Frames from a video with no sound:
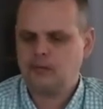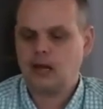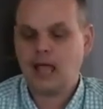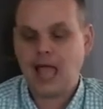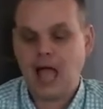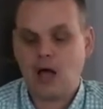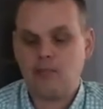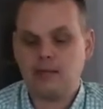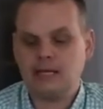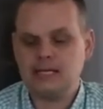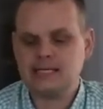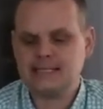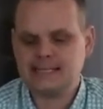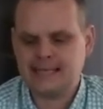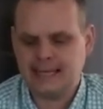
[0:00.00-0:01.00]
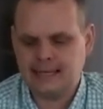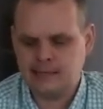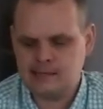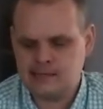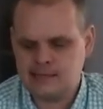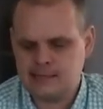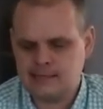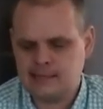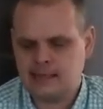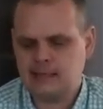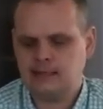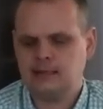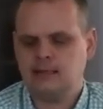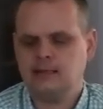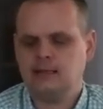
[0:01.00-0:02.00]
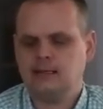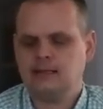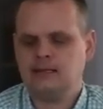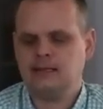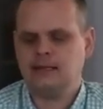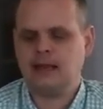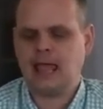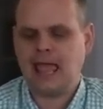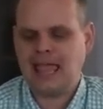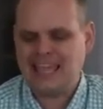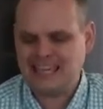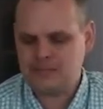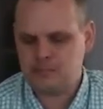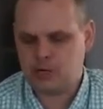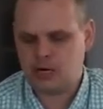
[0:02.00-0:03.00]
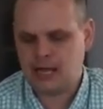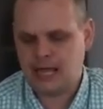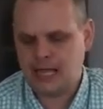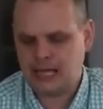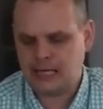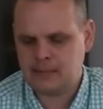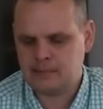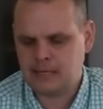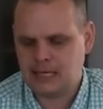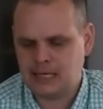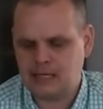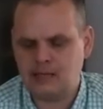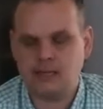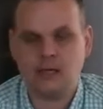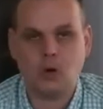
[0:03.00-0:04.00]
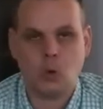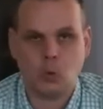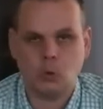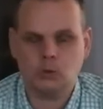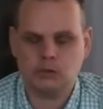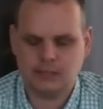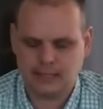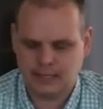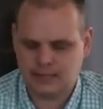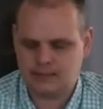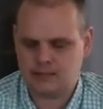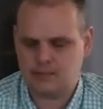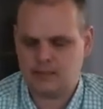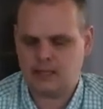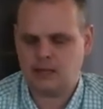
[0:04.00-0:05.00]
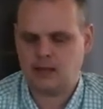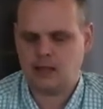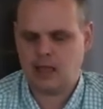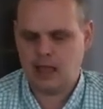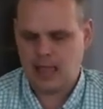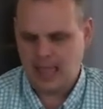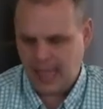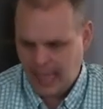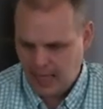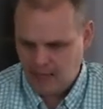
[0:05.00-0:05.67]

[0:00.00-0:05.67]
How many sons did Abraham in the Old Testament have?